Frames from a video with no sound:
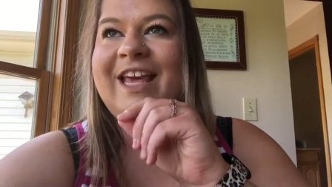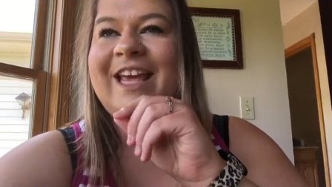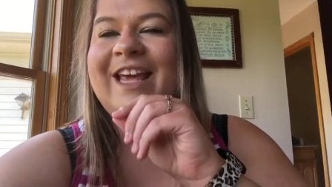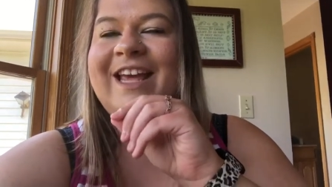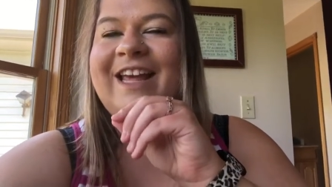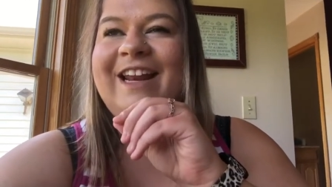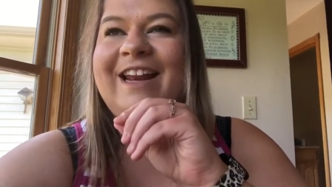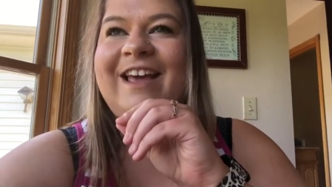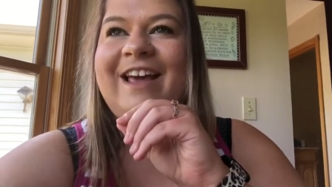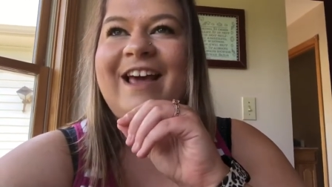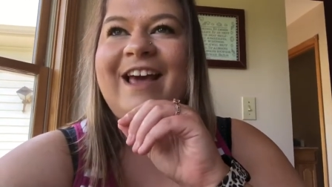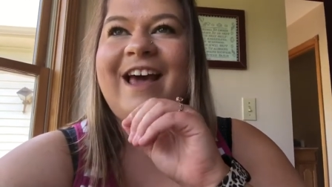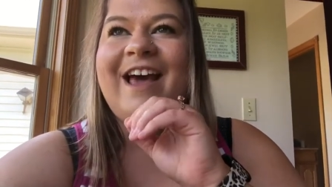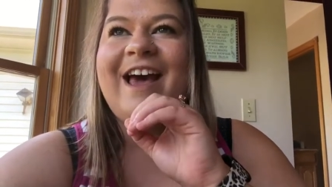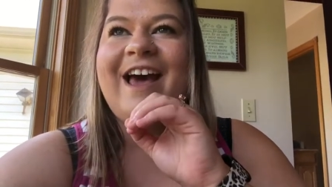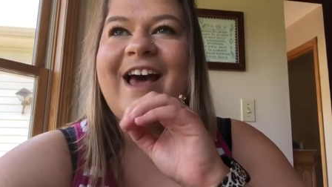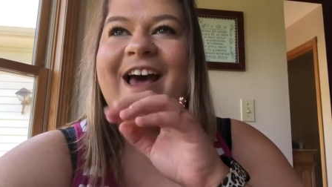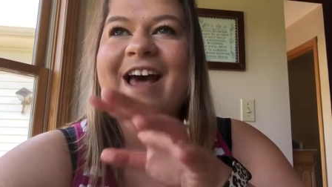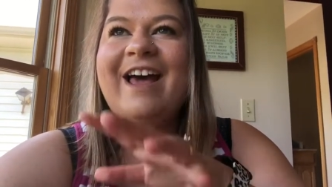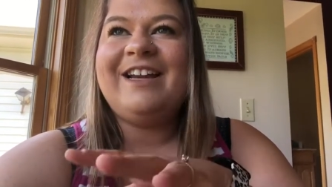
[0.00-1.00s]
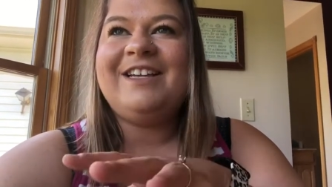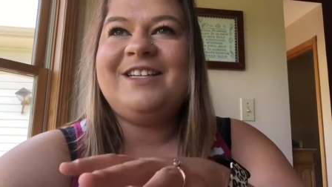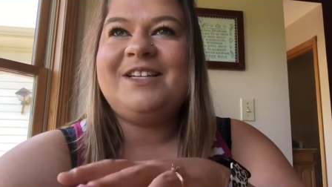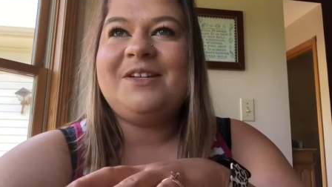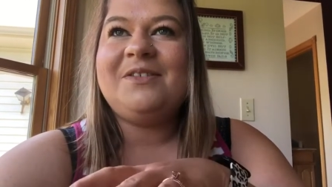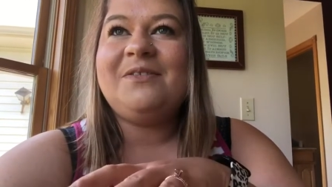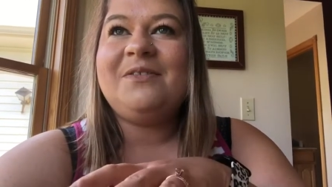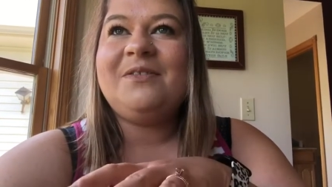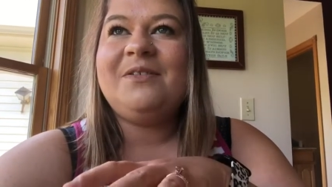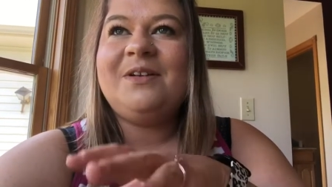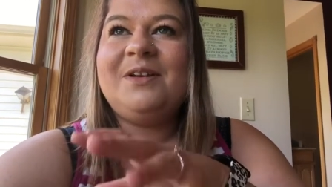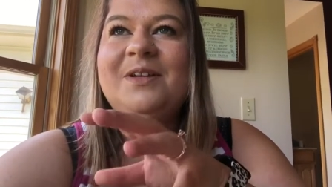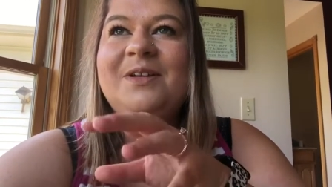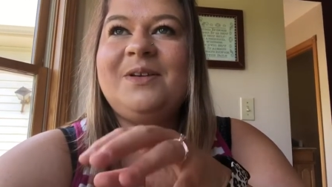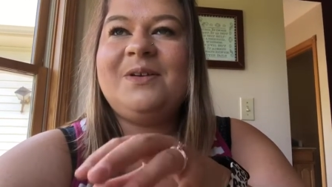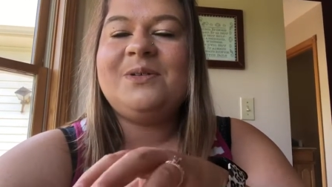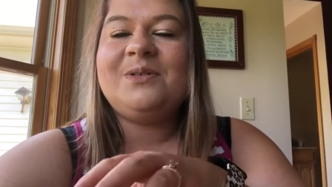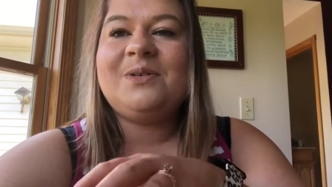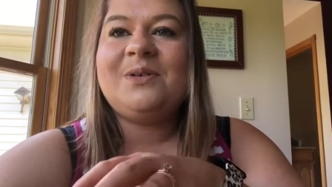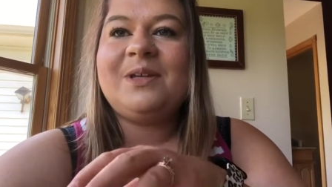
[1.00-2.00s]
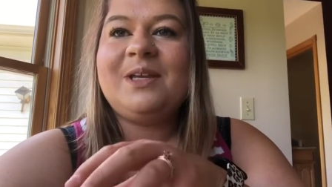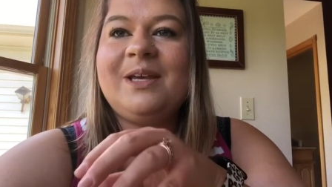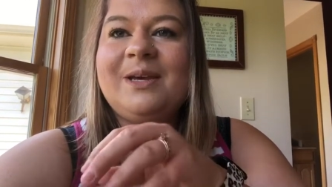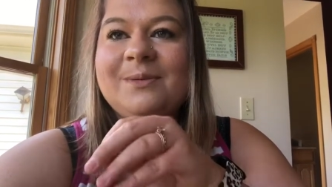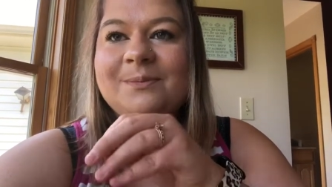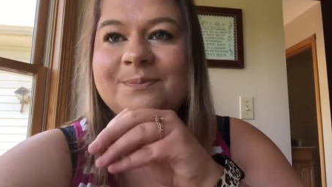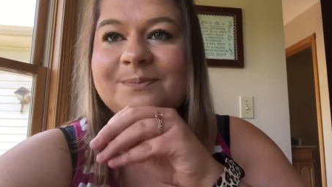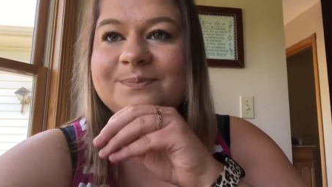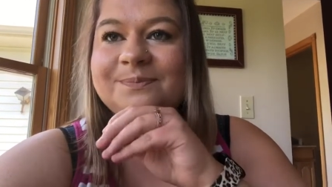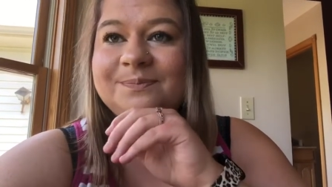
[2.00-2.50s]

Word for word: than I do usually.